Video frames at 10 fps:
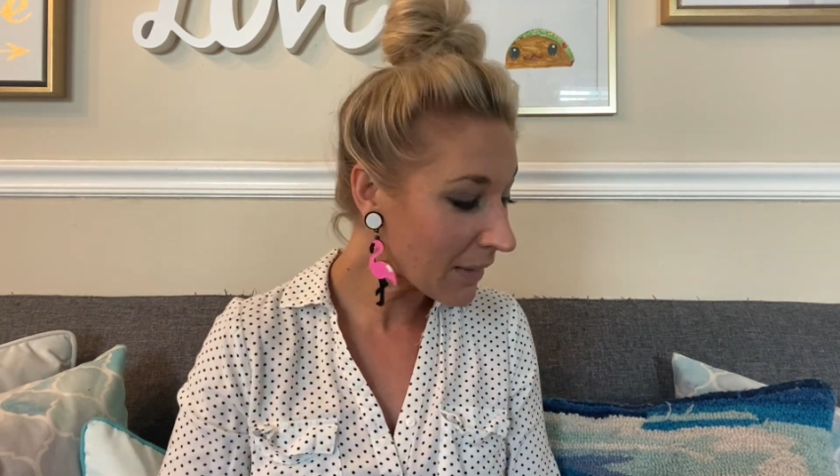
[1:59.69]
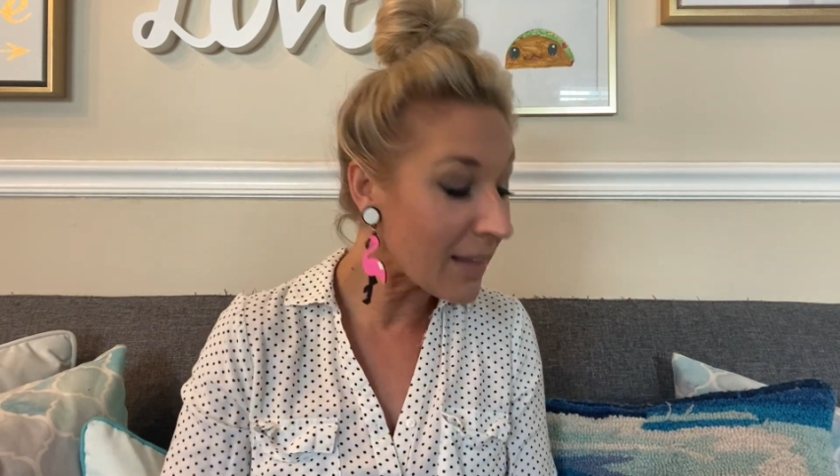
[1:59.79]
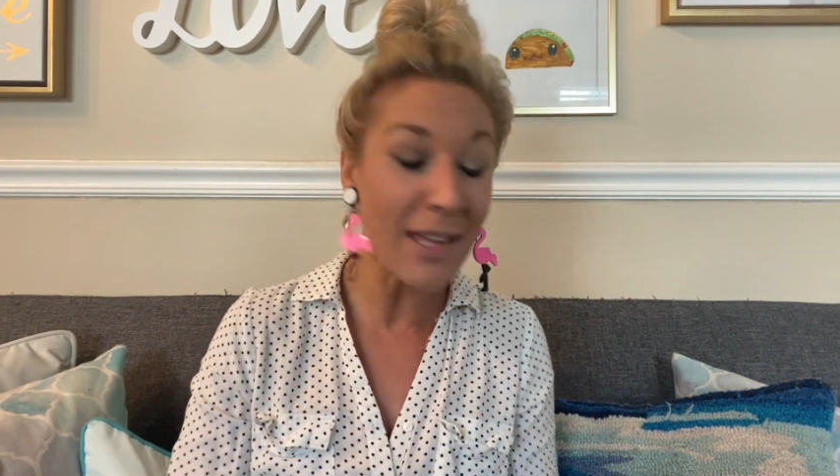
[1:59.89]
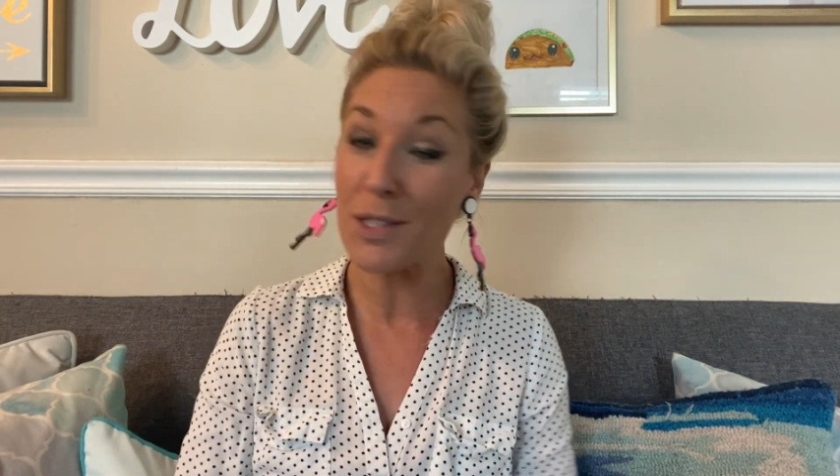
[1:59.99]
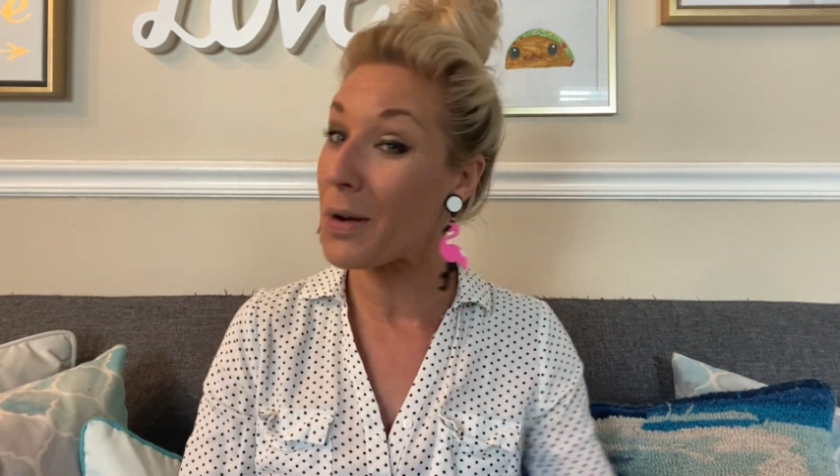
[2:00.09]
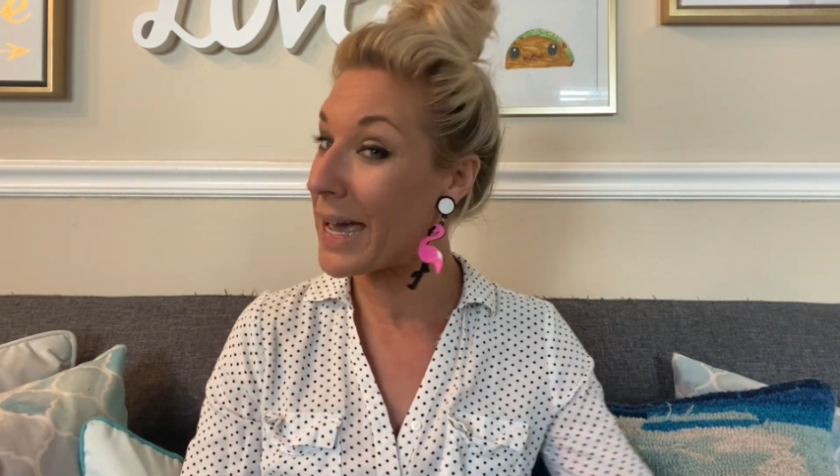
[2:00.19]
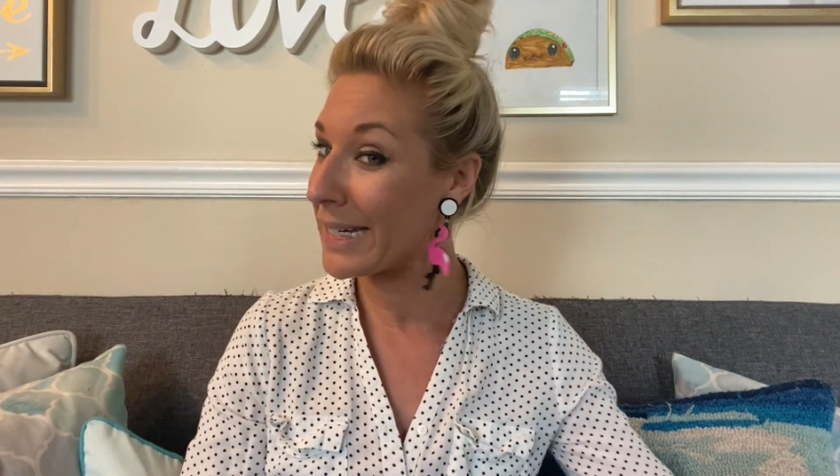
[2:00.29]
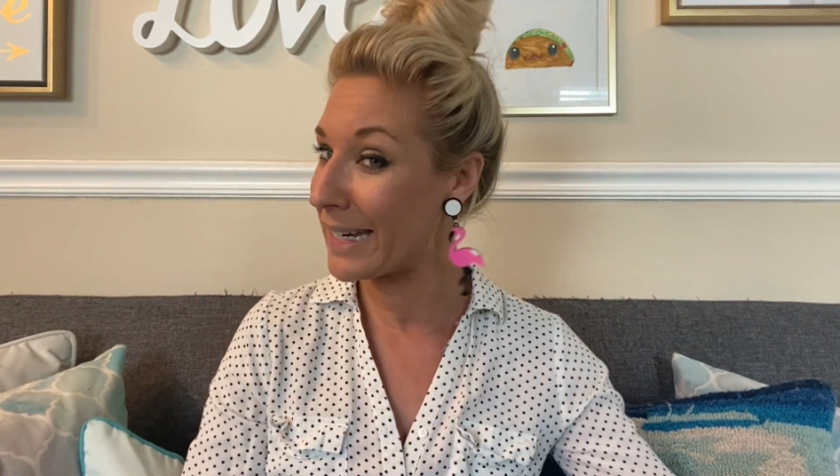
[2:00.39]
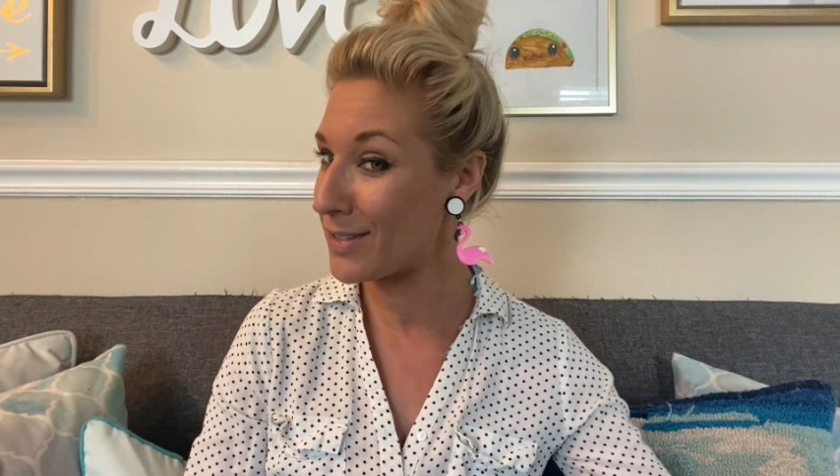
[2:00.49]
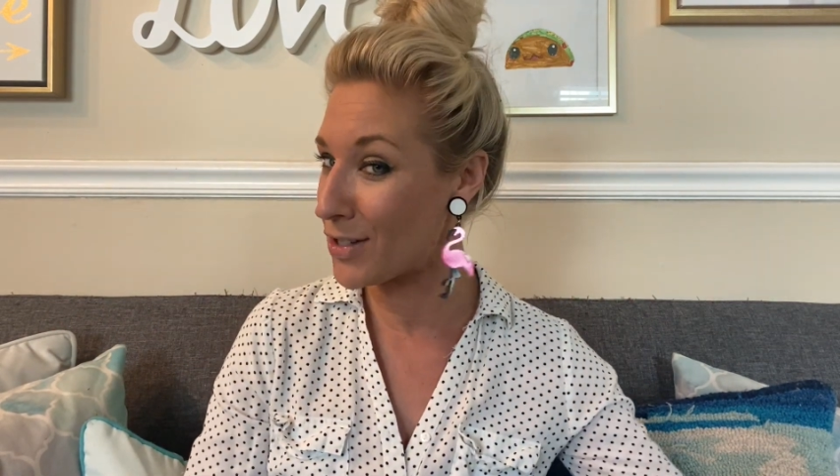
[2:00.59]
Let's go ahead
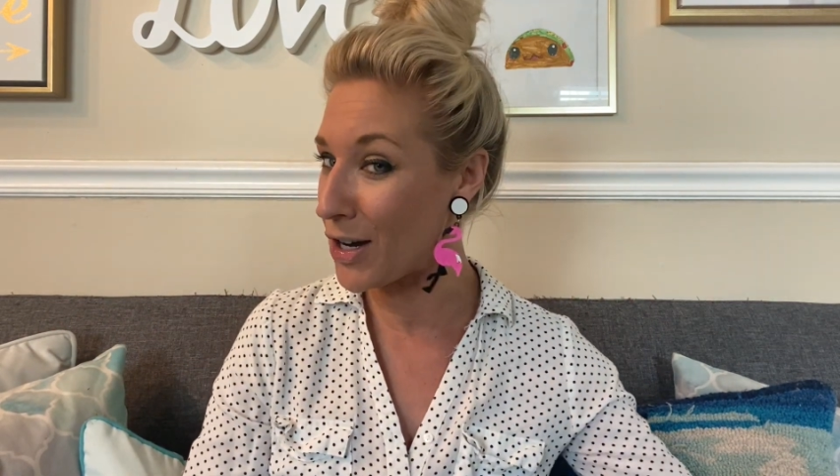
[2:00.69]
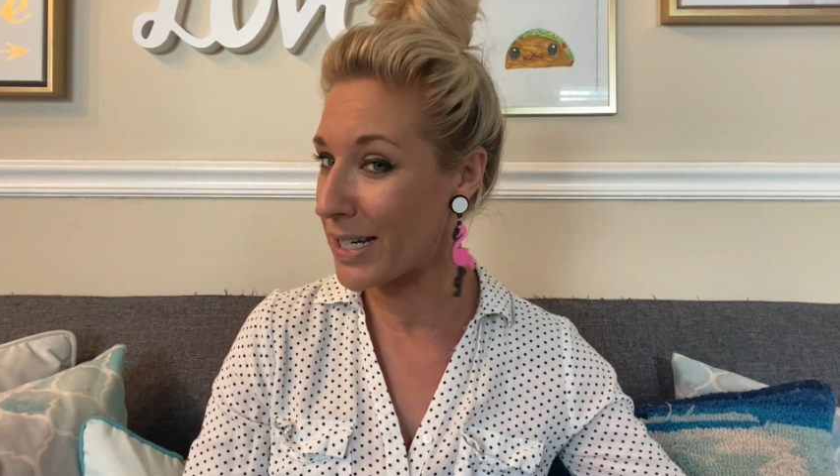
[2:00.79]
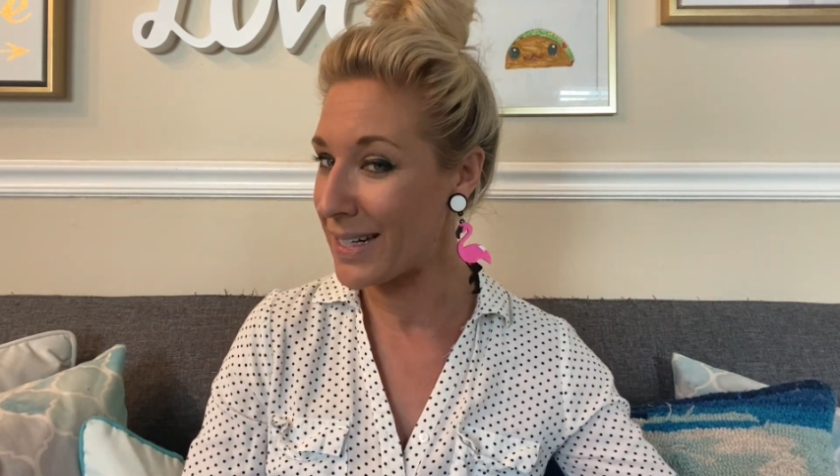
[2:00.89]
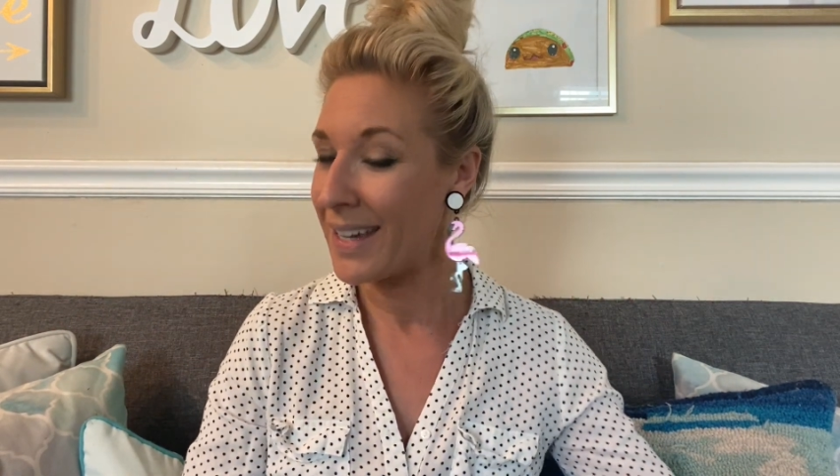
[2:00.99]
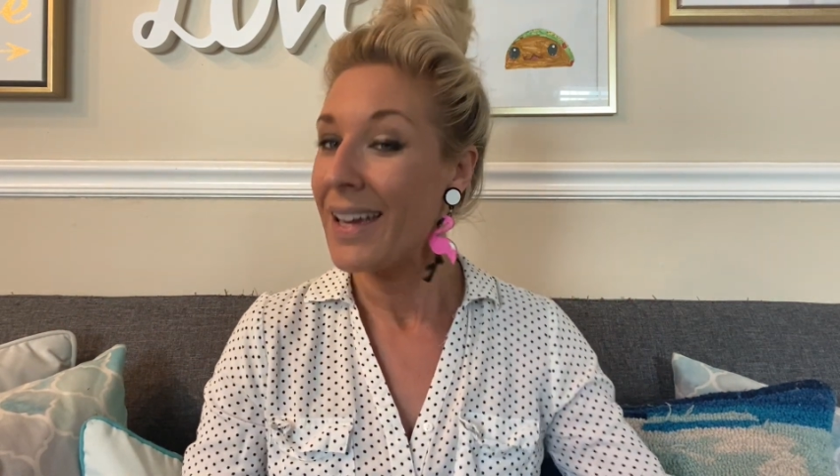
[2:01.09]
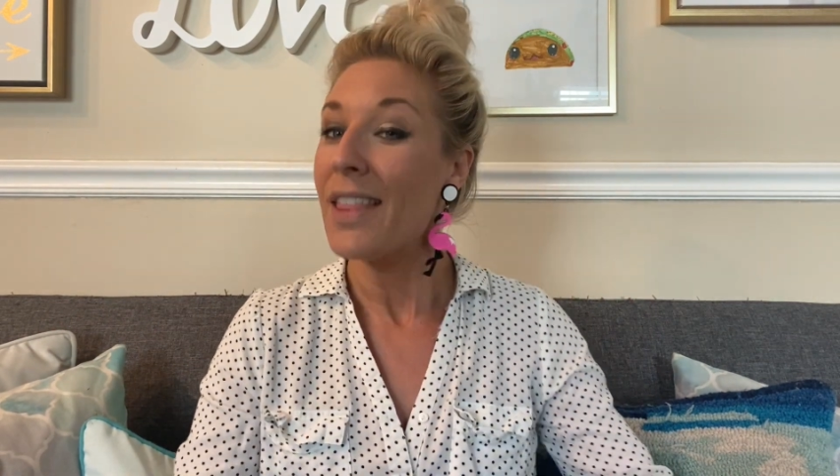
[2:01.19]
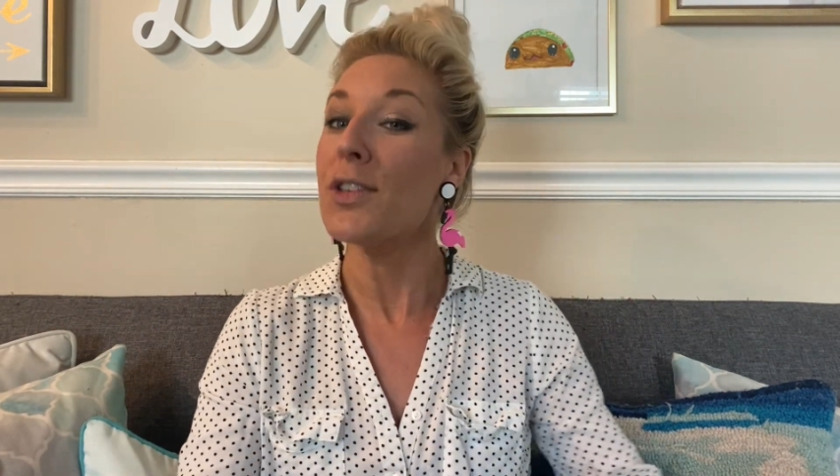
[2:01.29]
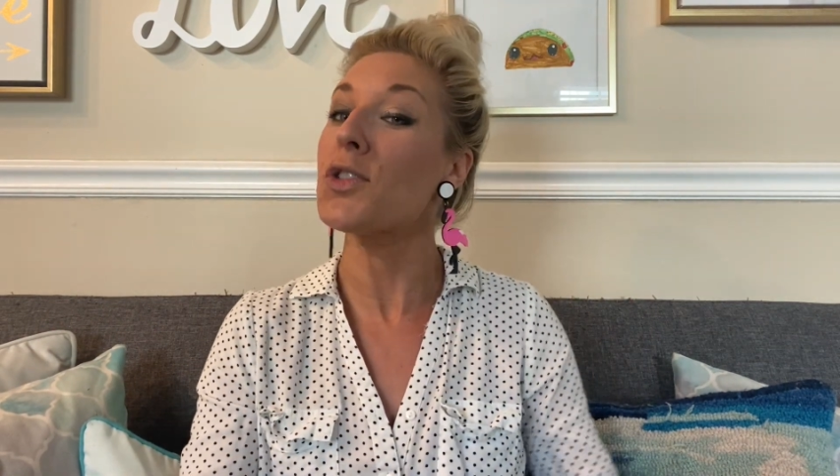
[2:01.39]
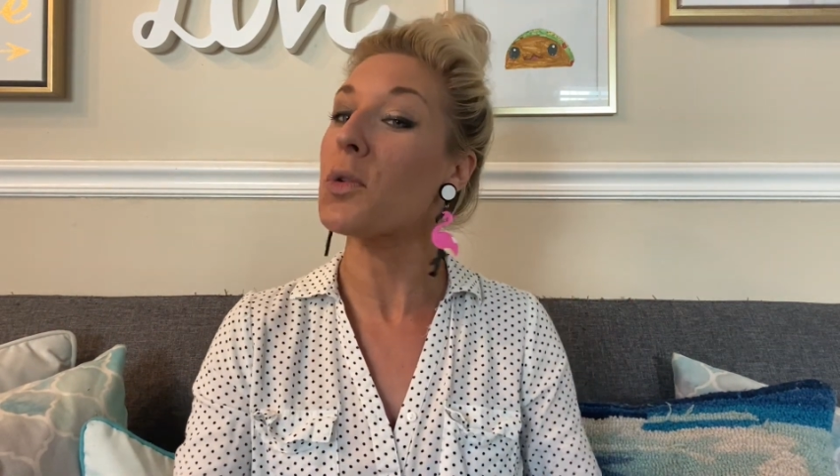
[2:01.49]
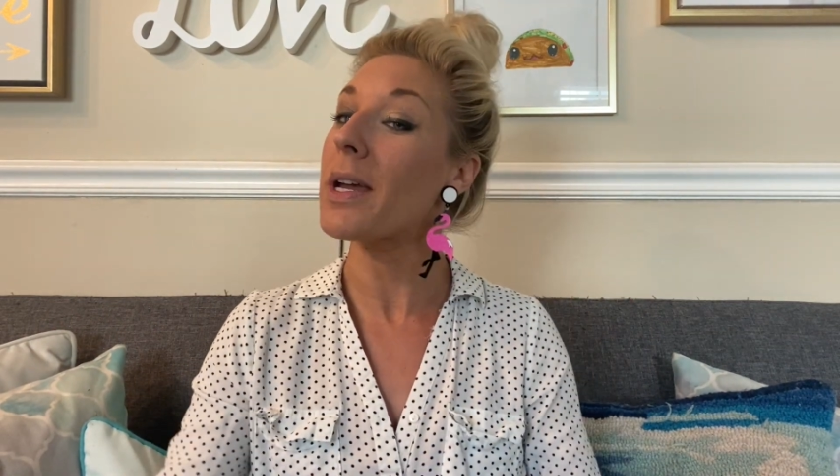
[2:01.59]
and get started. The
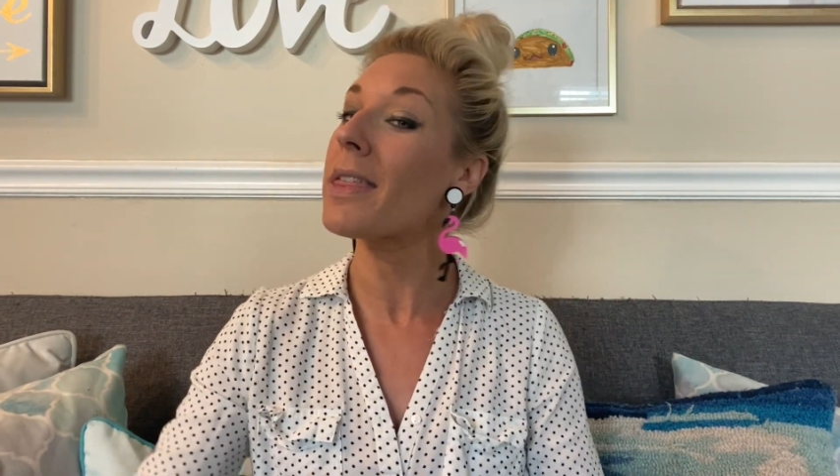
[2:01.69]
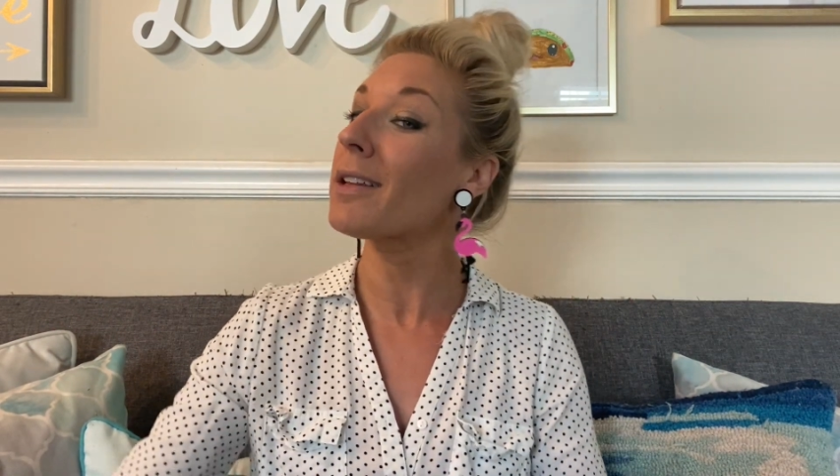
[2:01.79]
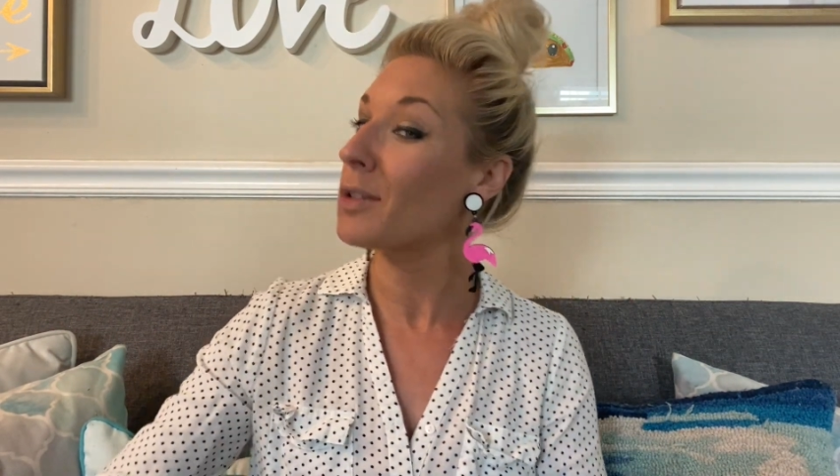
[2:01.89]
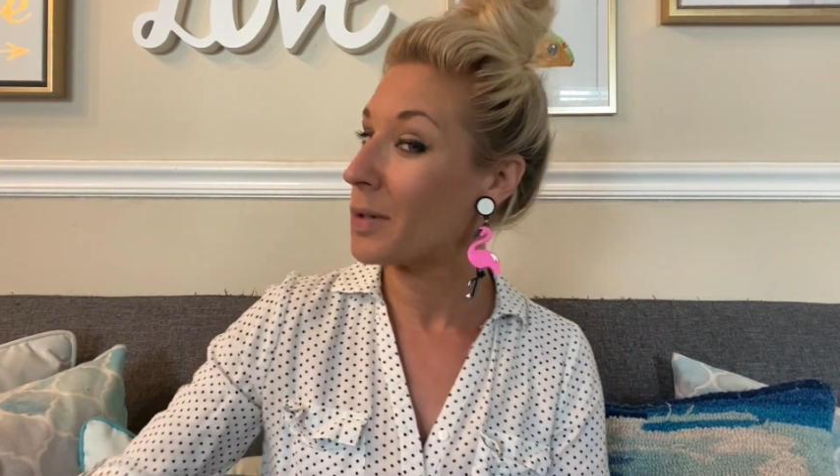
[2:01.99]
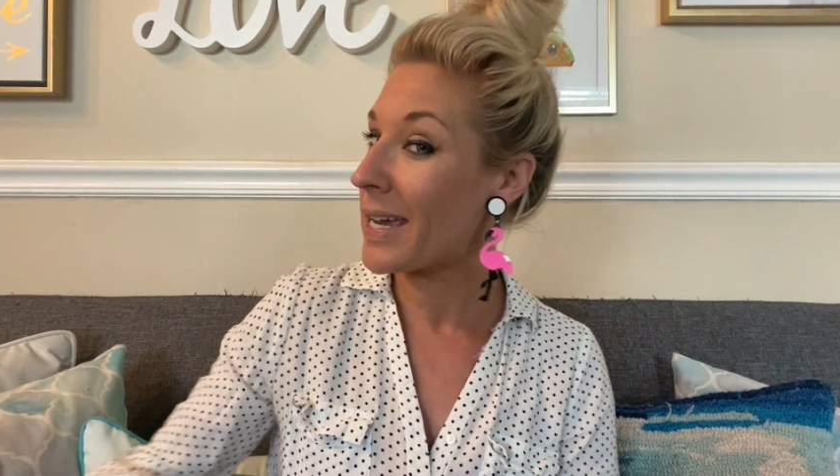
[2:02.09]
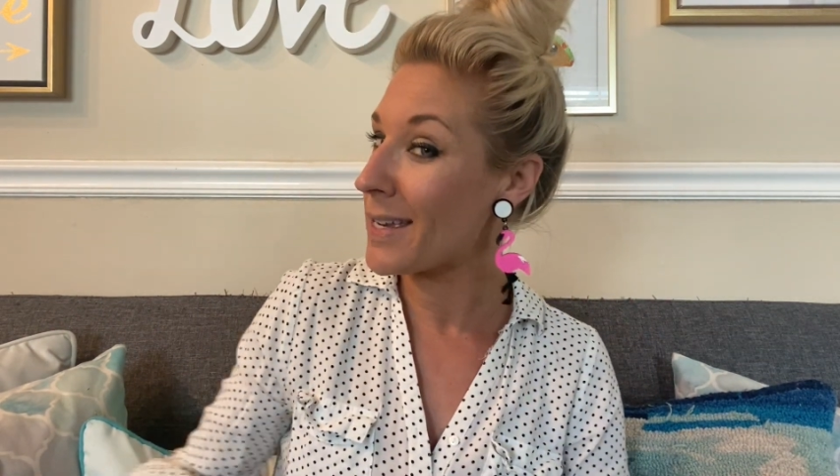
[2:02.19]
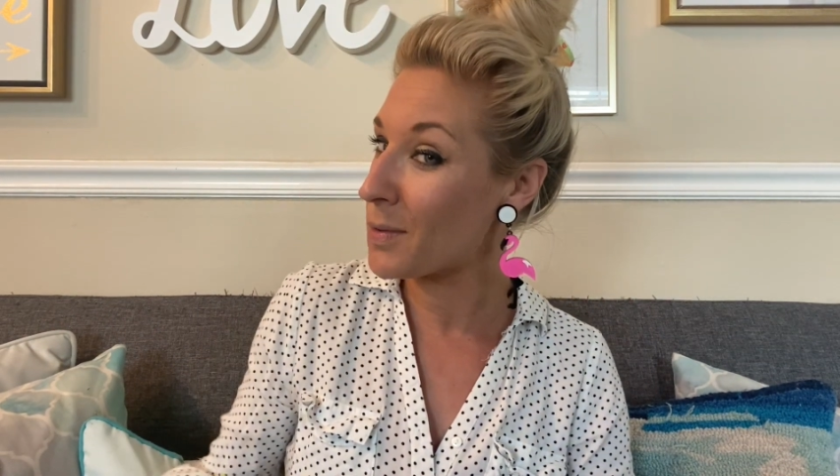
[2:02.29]
story that Luna has